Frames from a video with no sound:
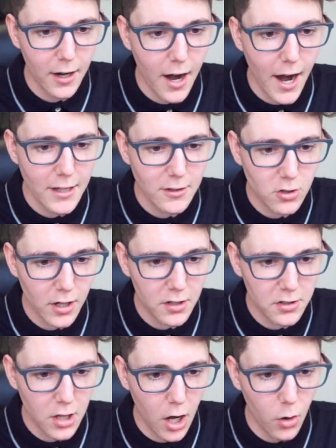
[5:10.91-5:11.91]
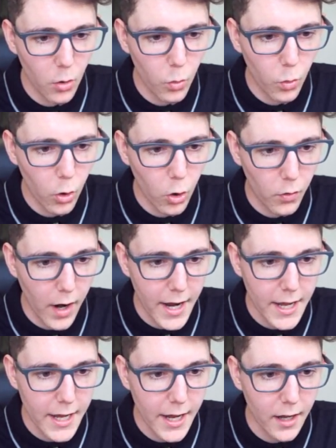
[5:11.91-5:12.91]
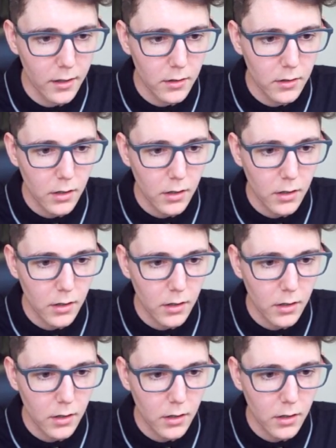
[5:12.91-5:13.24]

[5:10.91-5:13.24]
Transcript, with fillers: alright, he's trying to start a war right here.